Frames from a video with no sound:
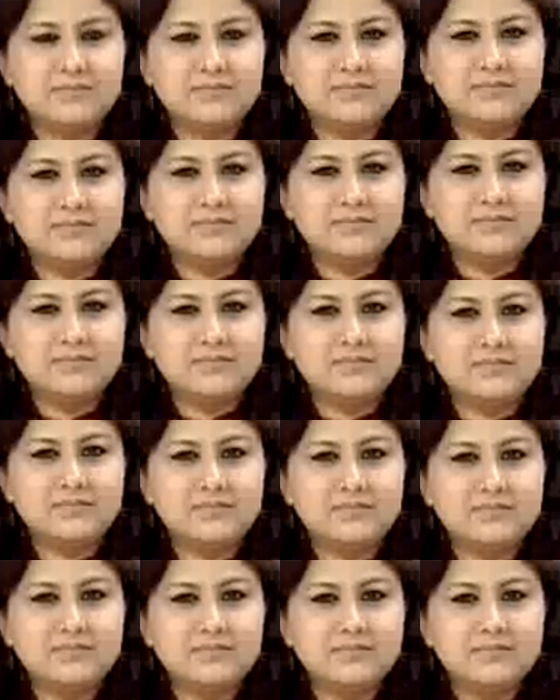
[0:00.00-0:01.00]

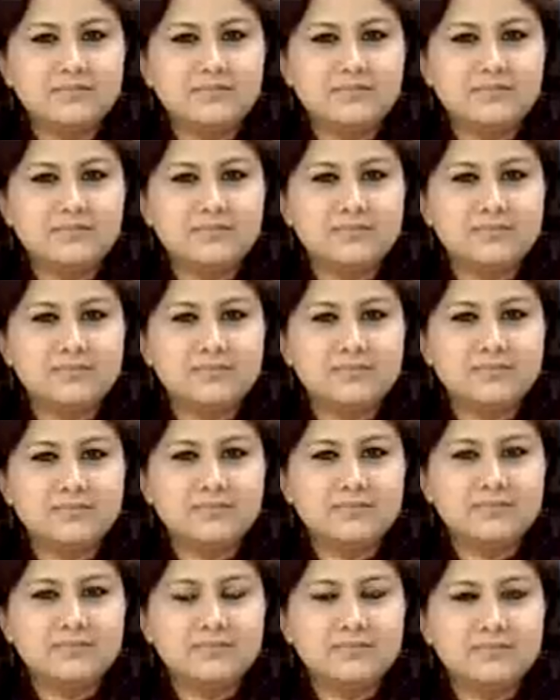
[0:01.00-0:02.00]

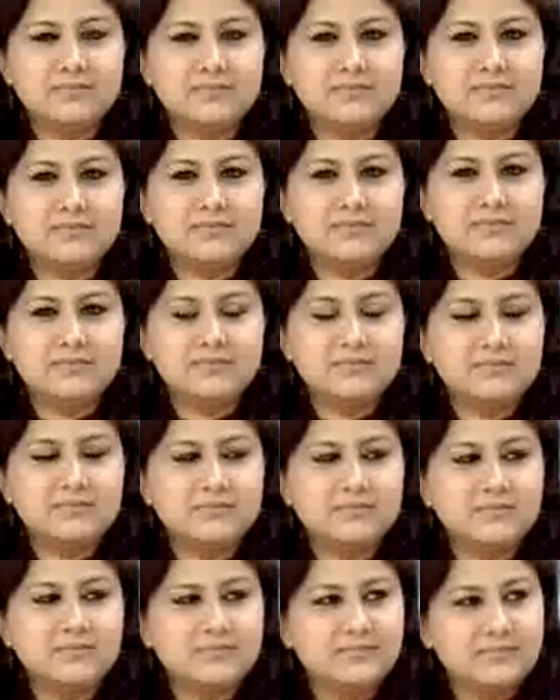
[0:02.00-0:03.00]

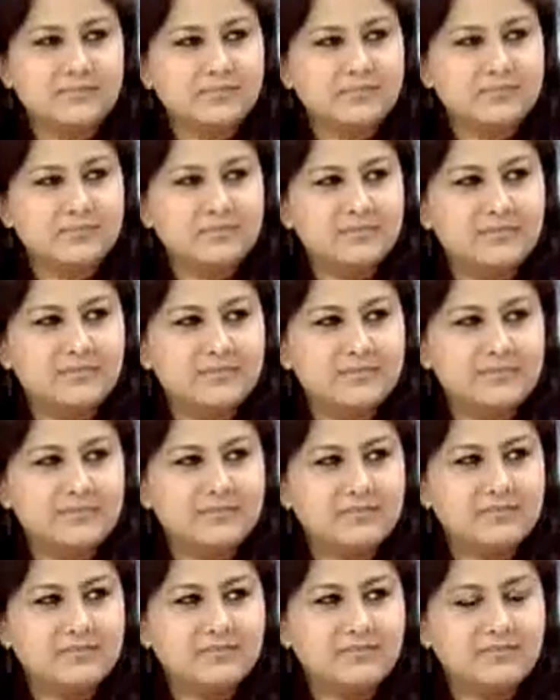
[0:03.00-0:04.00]

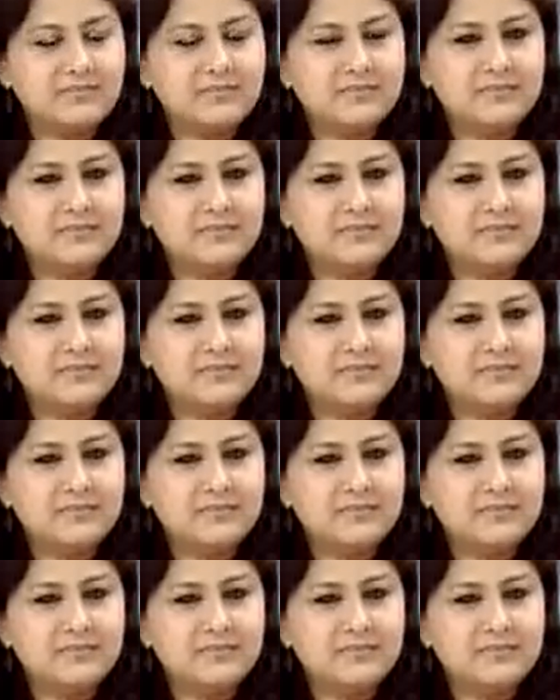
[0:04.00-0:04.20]
No words are spoken by the person on screen.